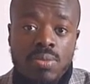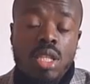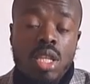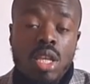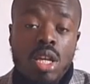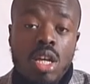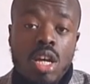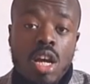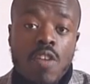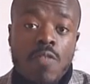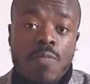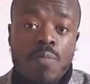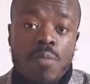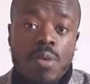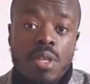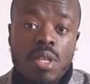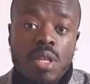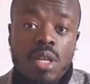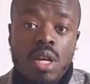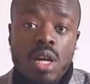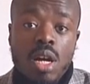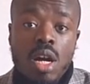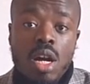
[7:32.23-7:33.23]
The
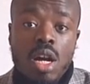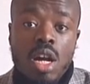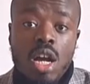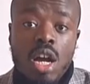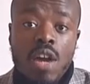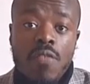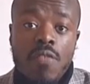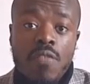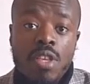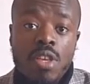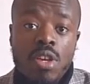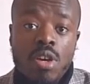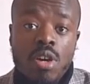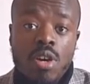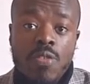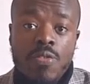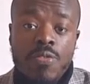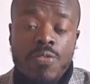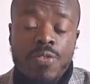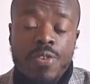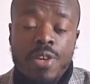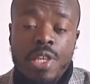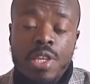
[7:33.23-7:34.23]
government are currently
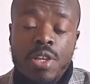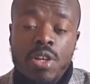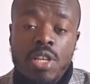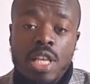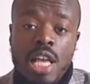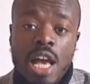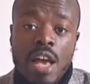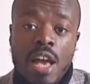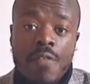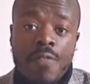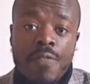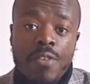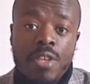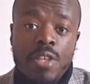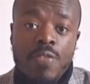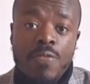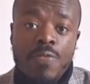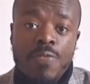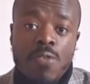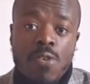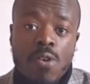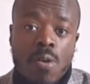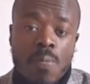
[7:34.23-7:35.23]
offering on average
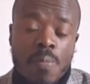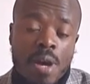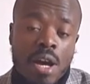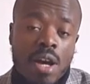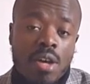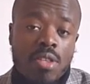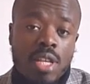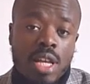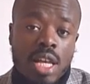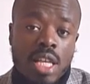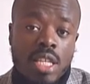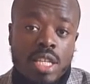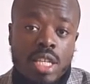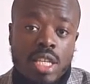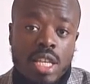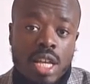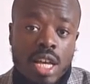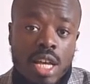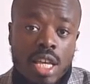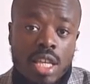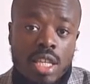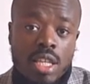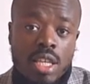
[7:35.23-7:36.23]

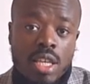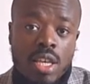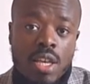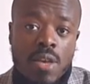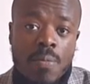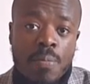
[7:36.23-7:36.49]
£4.99